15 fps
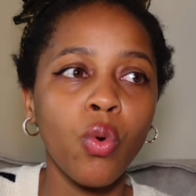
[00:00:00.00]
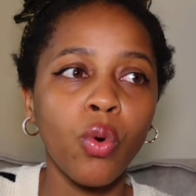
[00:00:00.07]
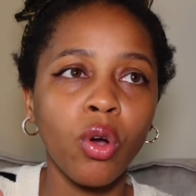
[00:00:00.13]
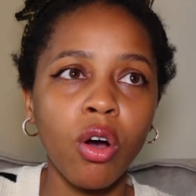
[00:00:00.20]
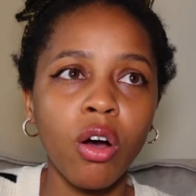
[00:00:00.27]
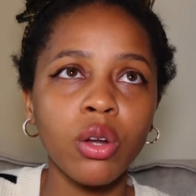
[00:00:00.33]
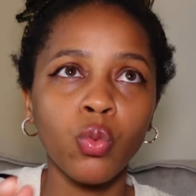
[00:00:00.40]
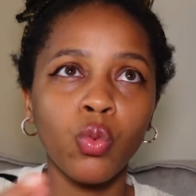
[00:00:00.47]

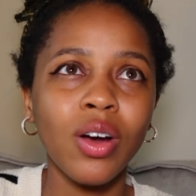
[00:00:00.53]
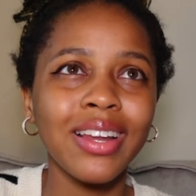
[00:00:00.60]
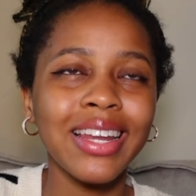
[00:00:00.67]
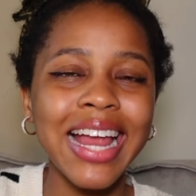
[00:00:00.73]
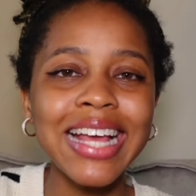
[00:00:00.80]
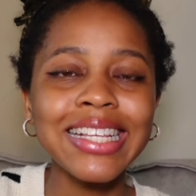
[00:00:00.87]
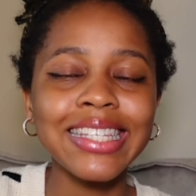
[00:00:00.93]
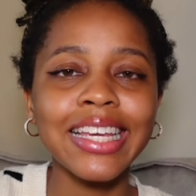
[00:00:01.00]
God, what
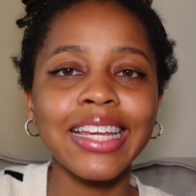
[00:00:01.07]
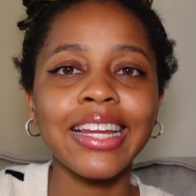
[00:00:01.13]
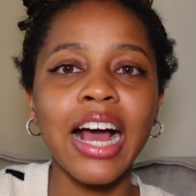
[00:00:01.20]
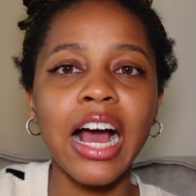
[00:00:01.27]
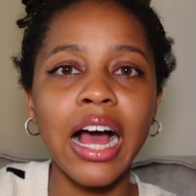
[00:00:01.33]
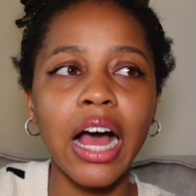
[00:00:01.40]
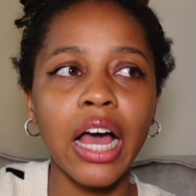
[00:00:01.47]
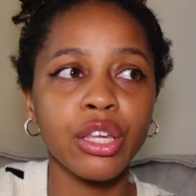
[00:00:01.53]
lesson
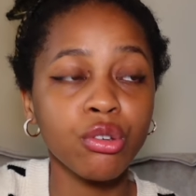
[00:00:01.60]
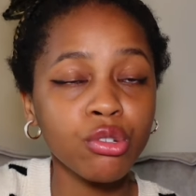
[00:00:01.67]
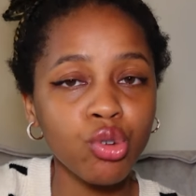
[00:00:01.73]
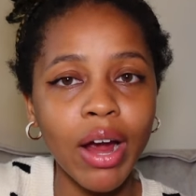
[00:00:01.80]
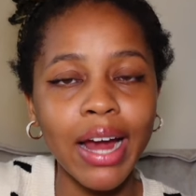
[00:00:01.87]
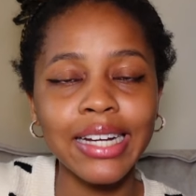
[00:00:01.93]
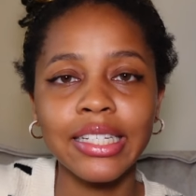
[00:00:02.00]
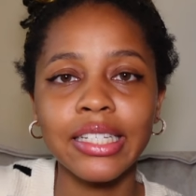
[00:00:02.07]
are you
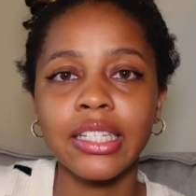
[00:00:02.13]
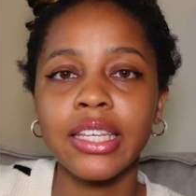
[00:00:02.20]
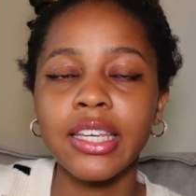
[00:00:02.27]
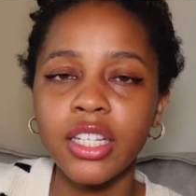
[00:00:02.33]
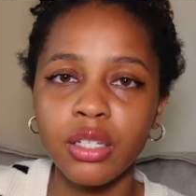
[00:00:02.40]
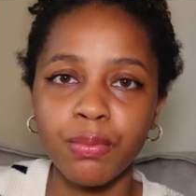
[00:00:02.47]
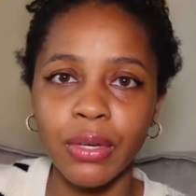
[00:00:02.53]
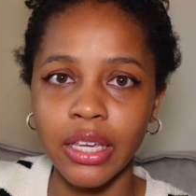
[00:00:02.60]
trying to
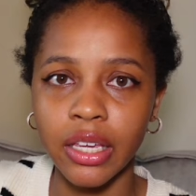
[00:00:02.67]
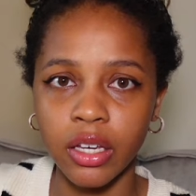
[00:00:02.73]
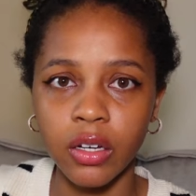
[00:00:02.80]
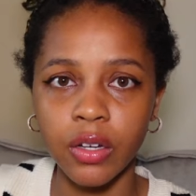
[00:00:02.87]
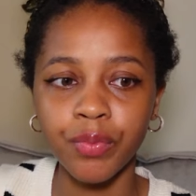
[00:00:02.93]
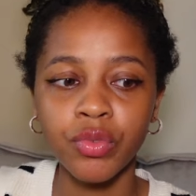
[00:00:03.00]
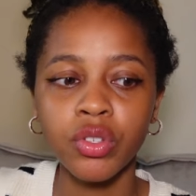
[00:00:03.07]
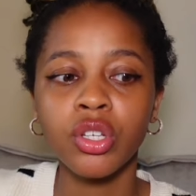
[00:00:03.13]
teach me
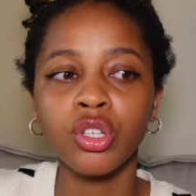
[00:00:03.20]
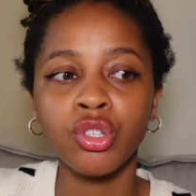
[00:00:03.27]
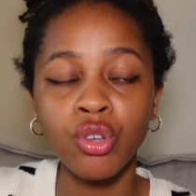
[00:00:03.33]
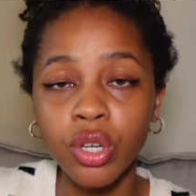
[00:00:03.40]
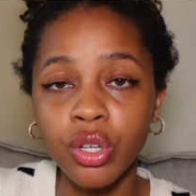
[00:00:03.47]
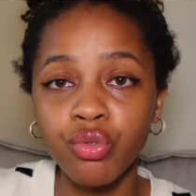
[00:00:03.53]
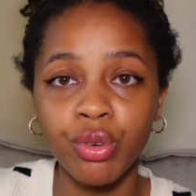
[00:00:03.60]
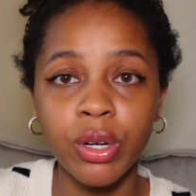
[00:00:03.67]
here? You
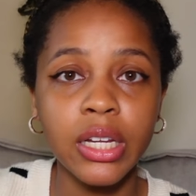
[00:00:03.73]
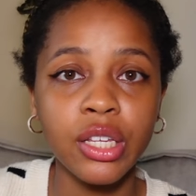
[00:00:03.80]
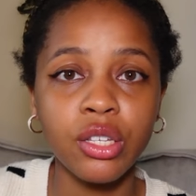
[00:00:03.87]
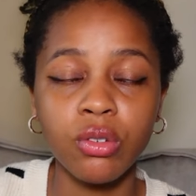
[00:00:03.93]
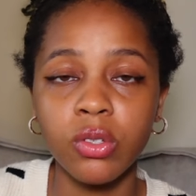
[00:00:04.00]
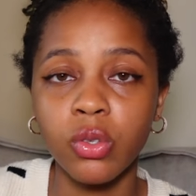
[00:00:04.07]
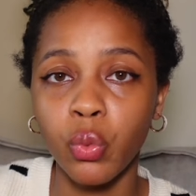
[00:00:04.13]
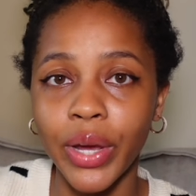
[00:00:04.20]
can really
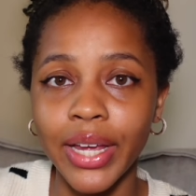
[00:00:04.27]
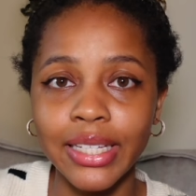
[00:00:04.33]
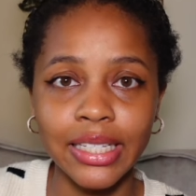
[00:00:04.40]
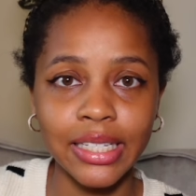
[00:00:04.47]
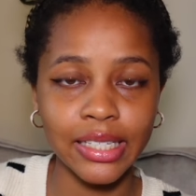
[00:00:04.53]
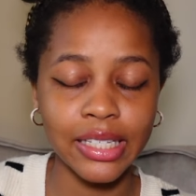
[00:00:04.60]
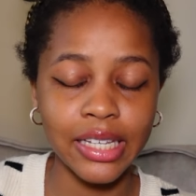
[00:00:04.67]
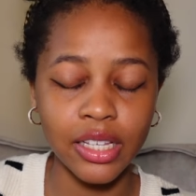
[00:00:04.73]
use the
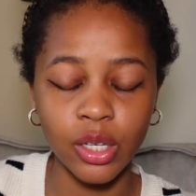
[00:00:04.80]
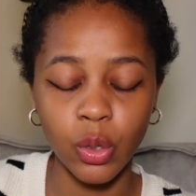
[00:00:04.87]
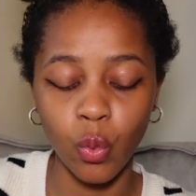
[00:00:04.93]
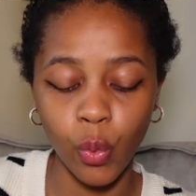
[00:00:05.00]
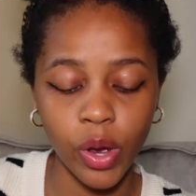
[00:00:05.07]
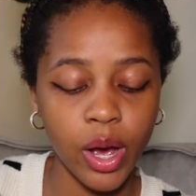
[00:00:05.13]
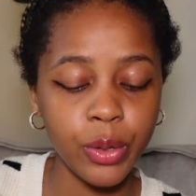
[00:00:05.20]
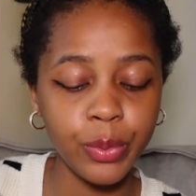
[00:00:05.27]
waiting season
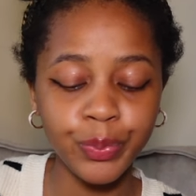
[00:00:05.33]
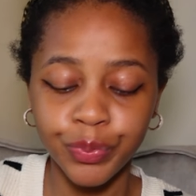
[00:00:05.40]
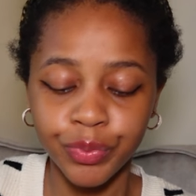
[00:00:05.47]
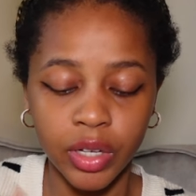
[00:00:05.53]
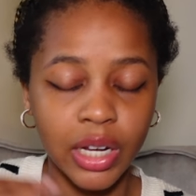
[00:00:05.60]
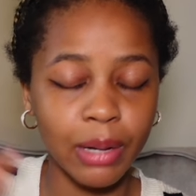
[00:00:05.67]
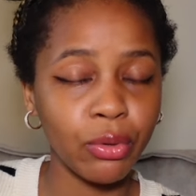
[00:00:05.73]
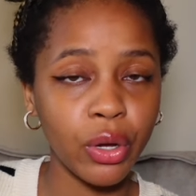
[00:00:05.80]
well,
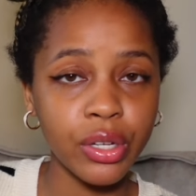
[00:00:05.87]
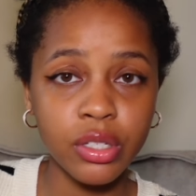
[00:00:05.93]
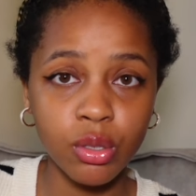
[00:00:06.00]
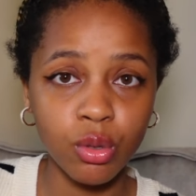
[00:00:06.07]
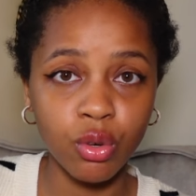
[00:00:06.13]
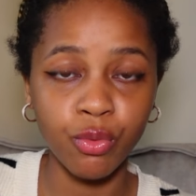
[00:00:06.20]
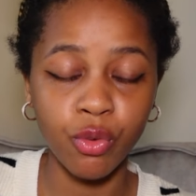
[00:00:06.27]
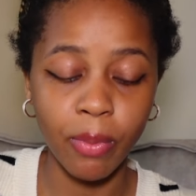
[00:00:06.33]
and I'm going to
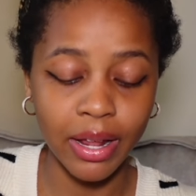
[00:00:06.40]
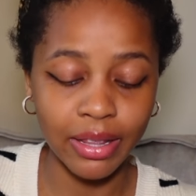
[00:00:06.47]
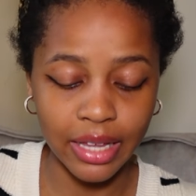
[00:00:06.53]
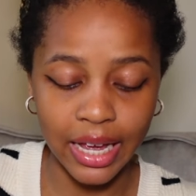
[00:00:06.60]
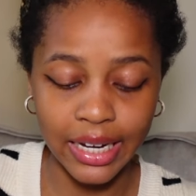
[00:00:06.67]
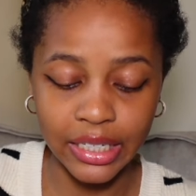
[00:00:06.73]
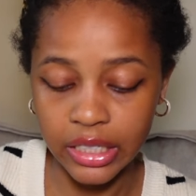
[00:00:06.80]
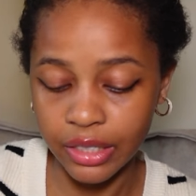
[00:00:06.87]
talk more about
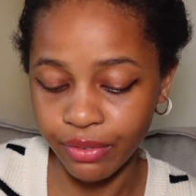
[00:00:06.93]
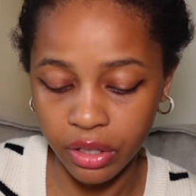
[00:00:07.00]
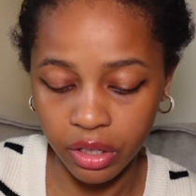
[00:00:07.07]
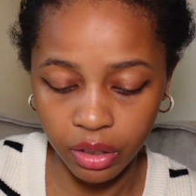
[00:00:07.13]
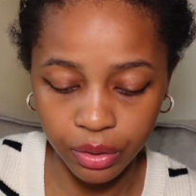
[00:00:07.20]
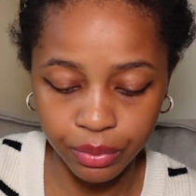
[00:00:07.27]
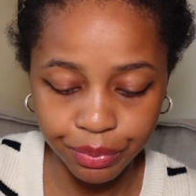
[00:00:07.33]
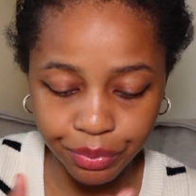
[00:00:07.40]
that in this
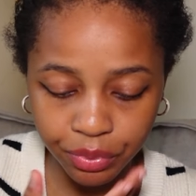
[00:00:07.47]
video.